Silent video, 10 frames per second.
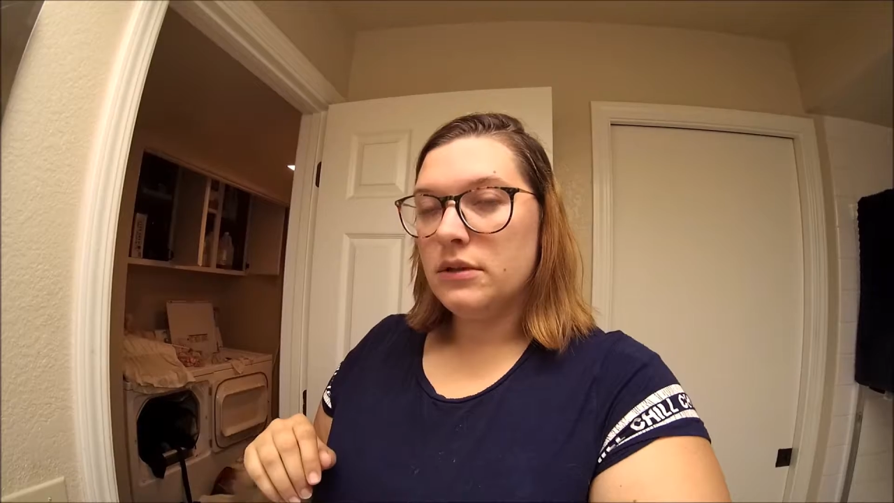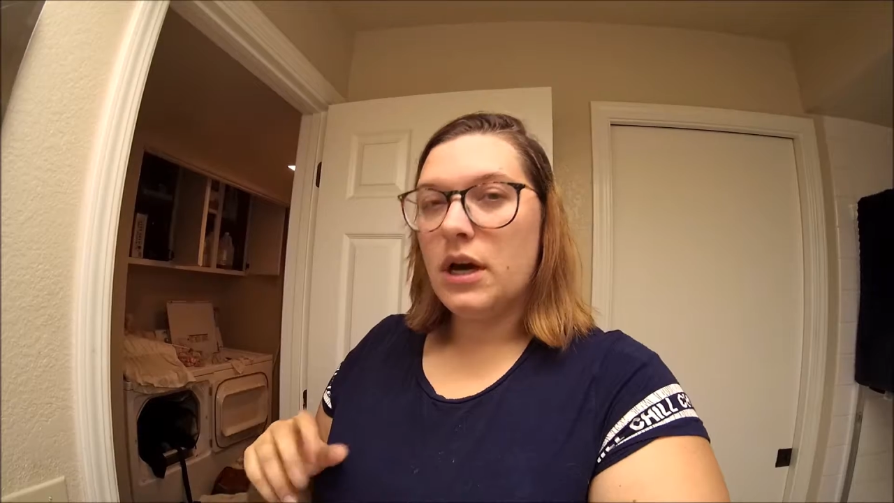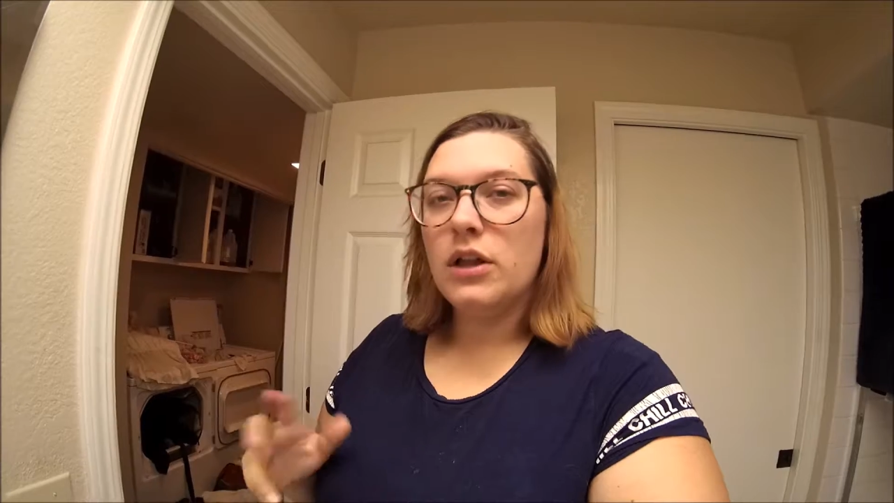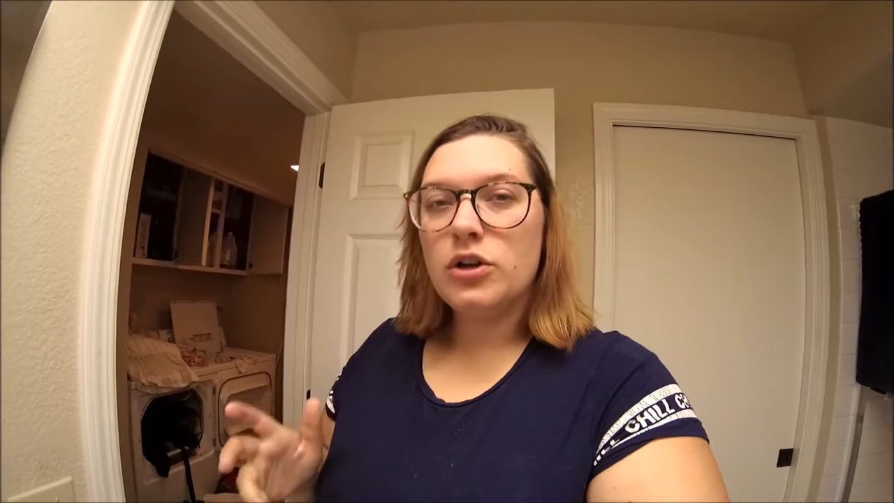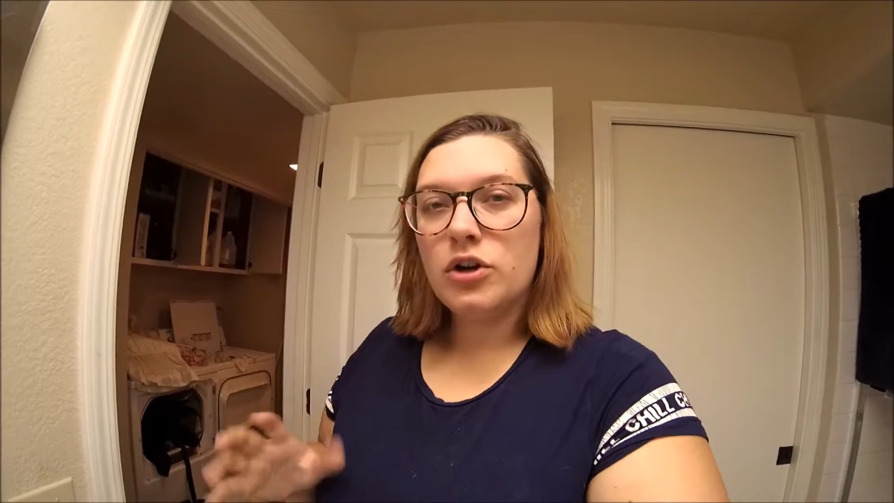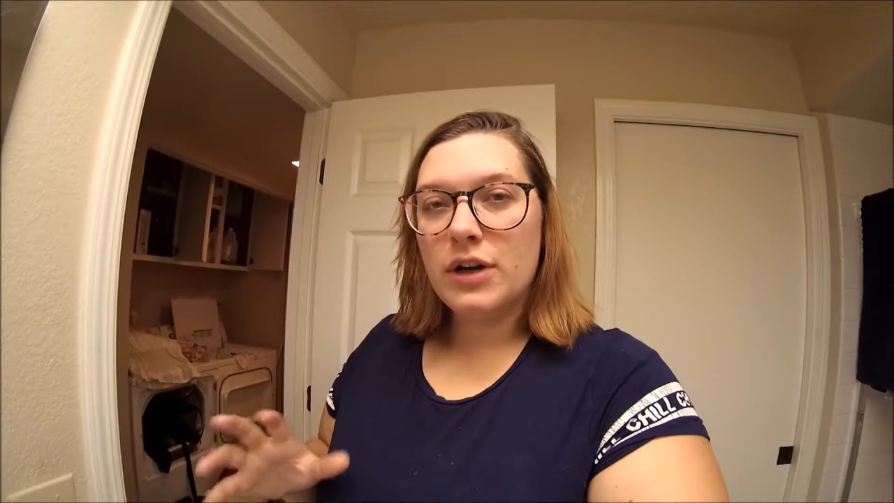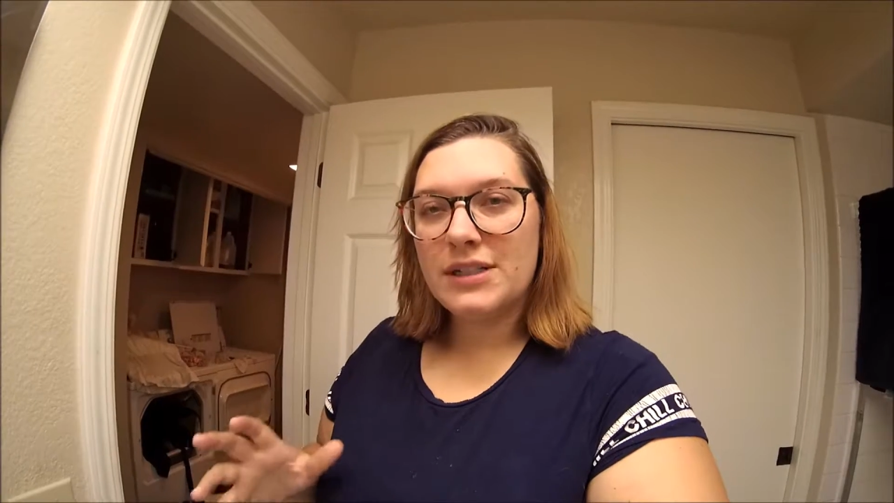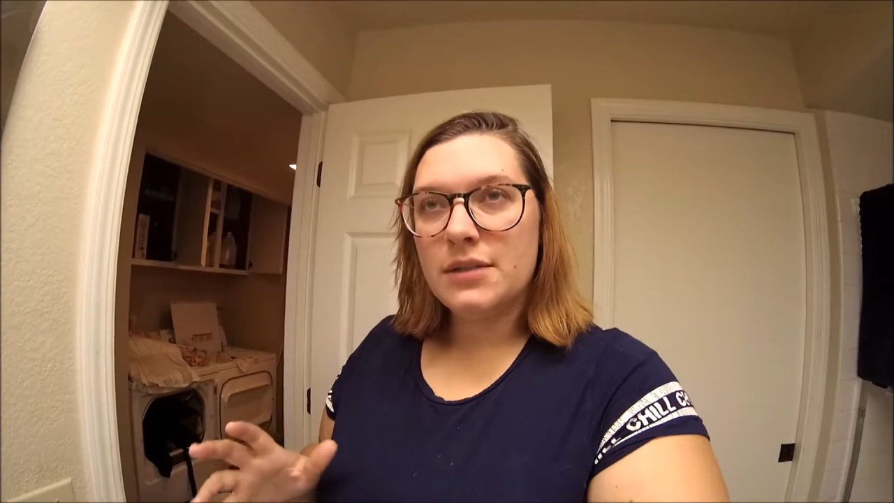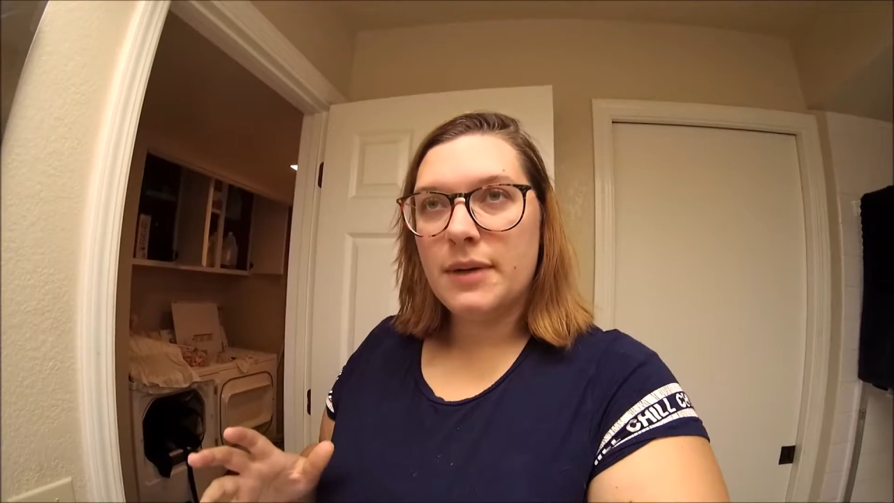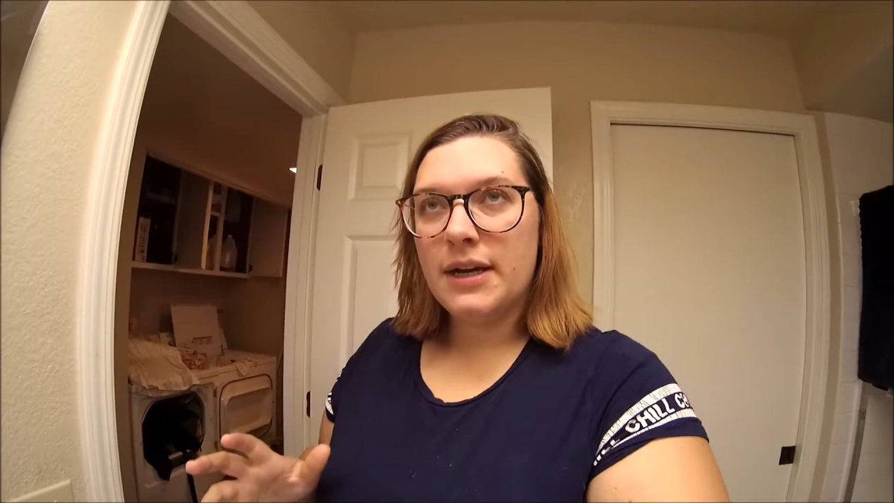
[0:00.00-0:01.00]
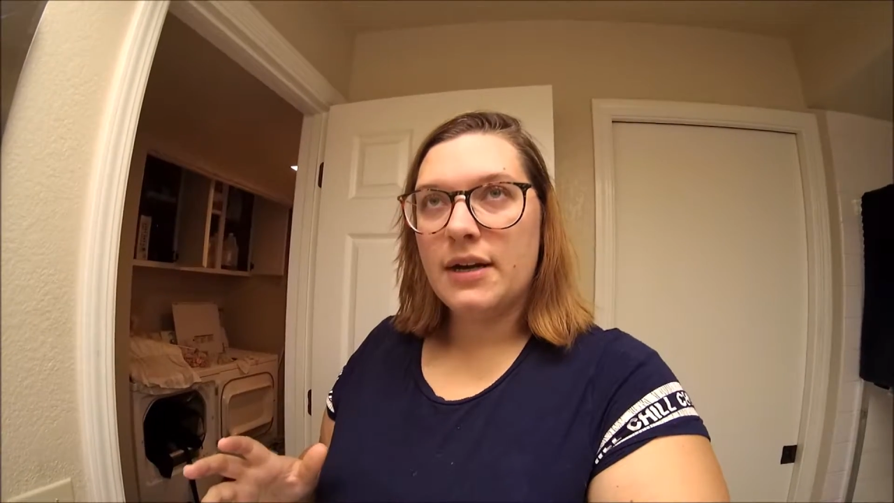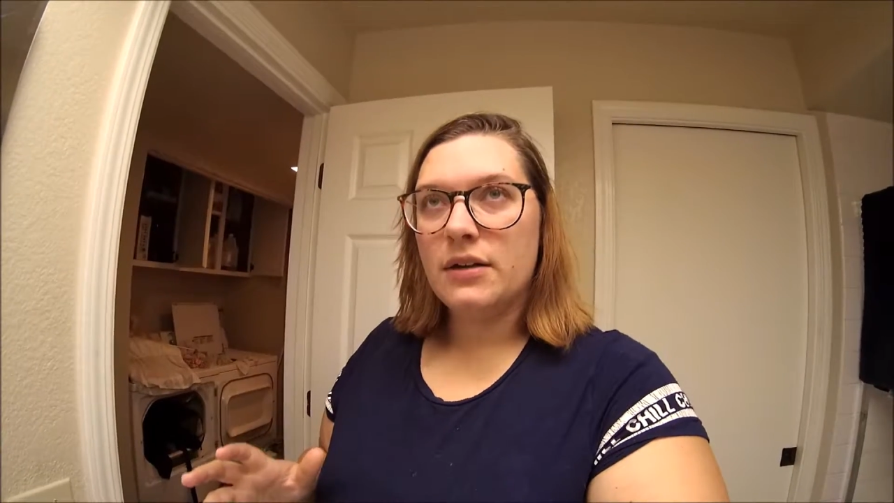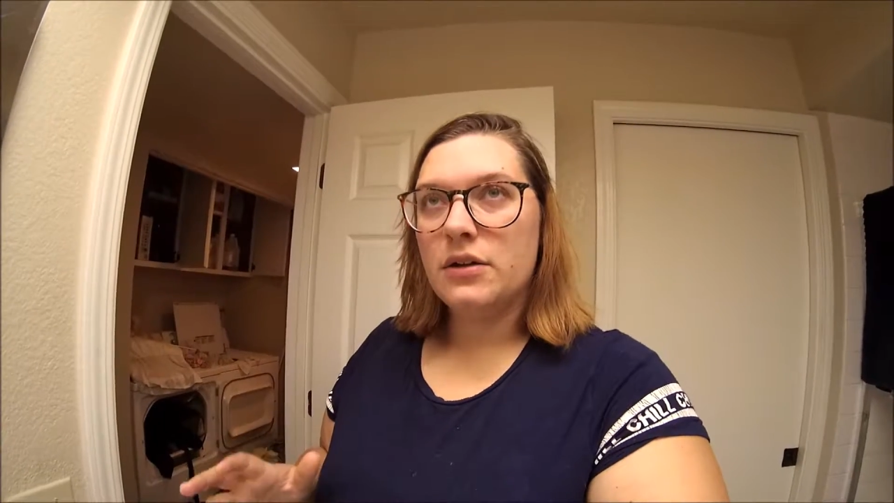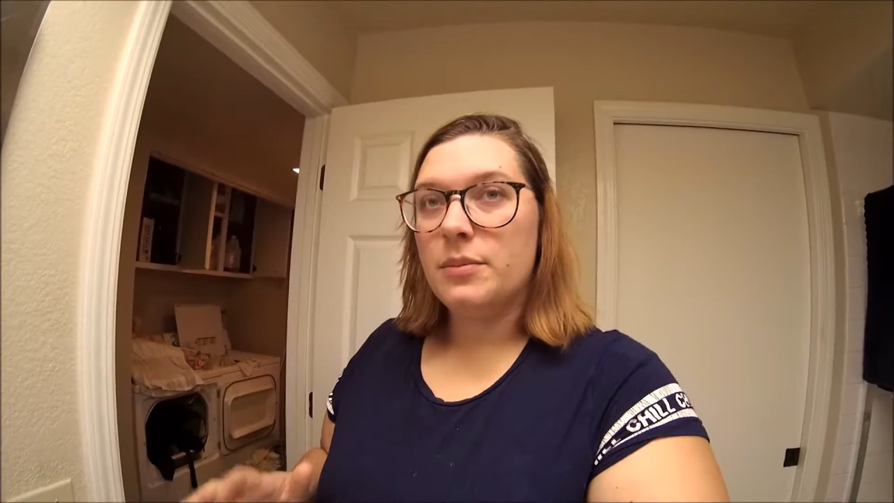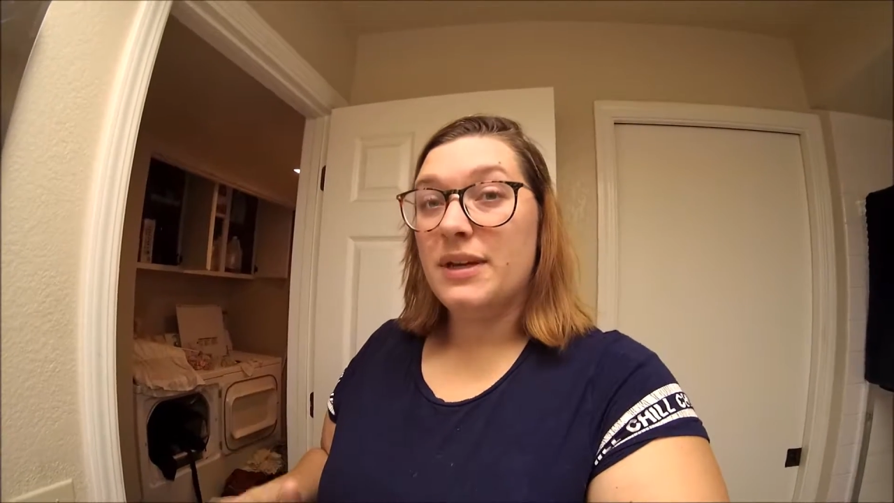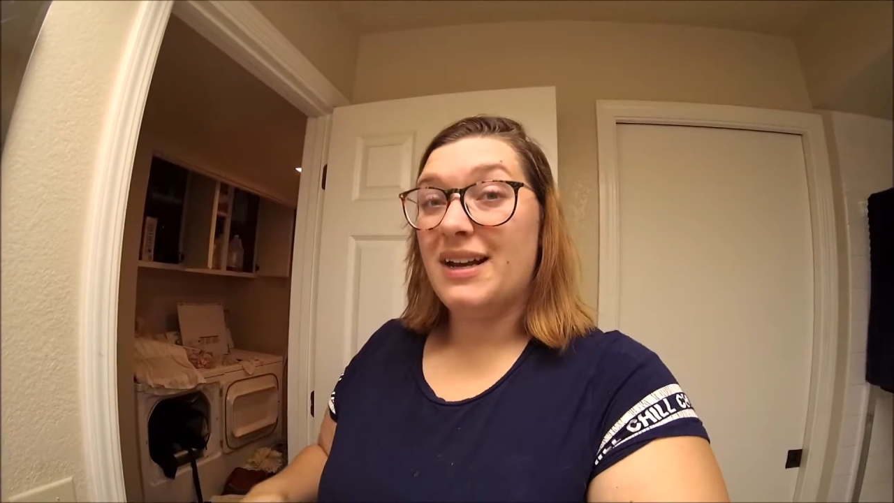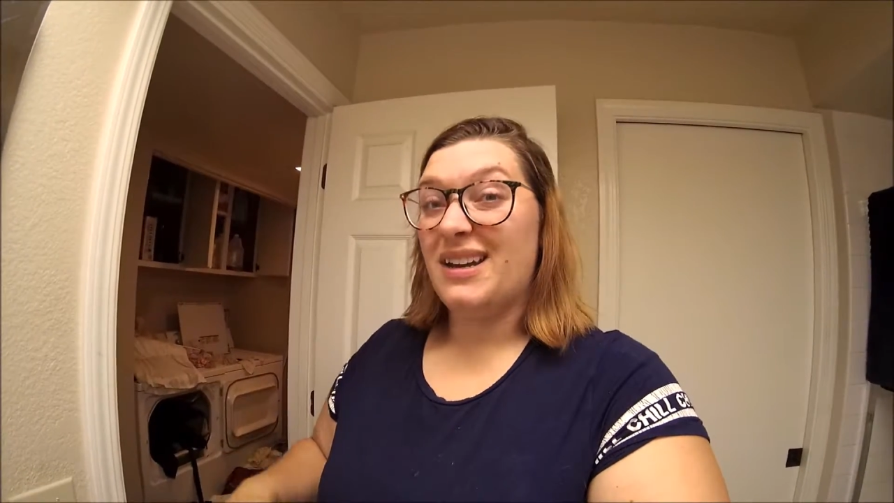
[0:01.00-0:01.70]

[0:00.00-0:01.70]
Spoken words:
color corrected my hair a little bit.